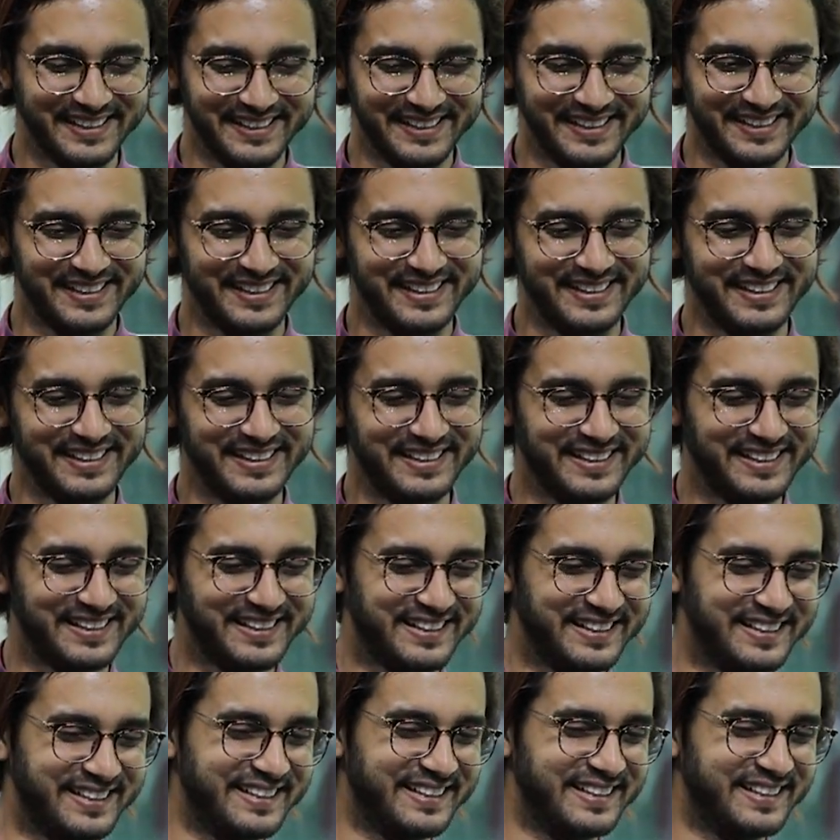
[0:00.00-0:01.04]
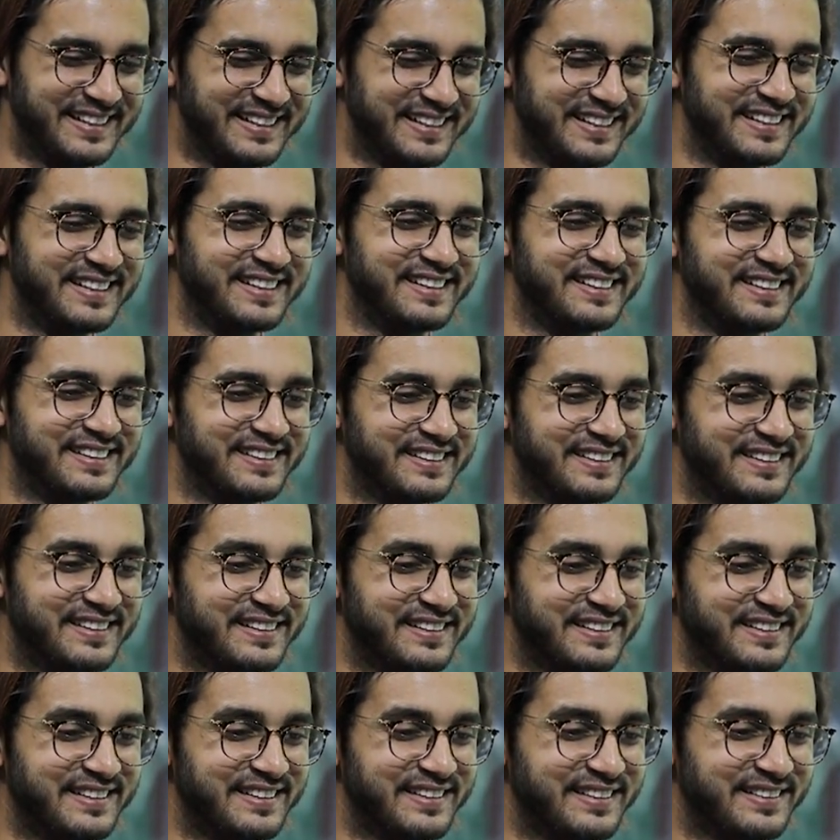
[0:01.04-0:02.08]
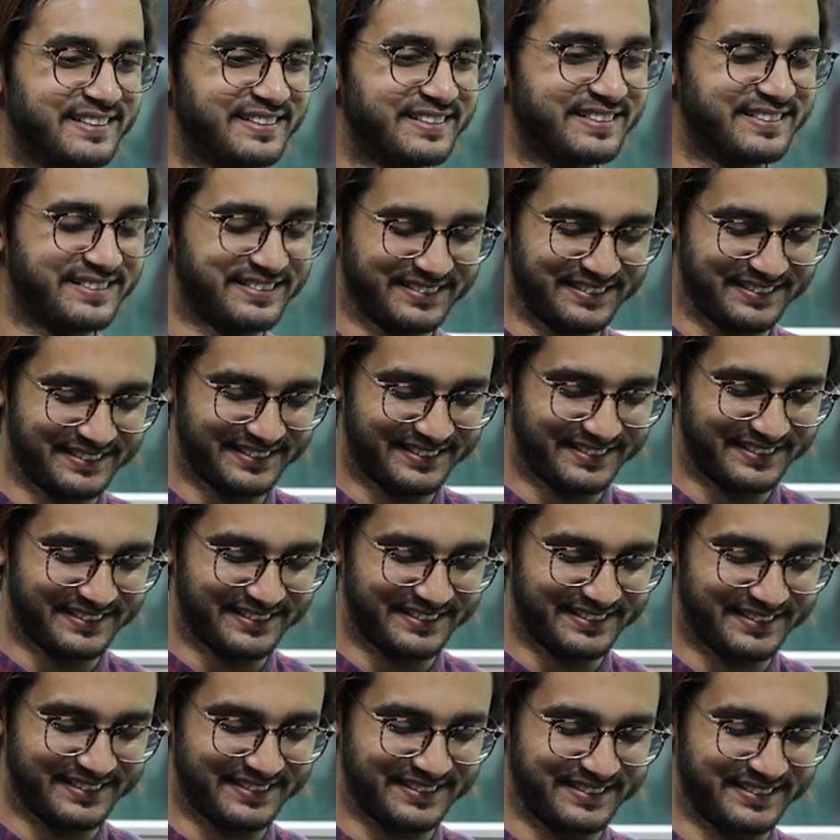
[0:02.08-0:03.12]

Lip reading: (not speaking)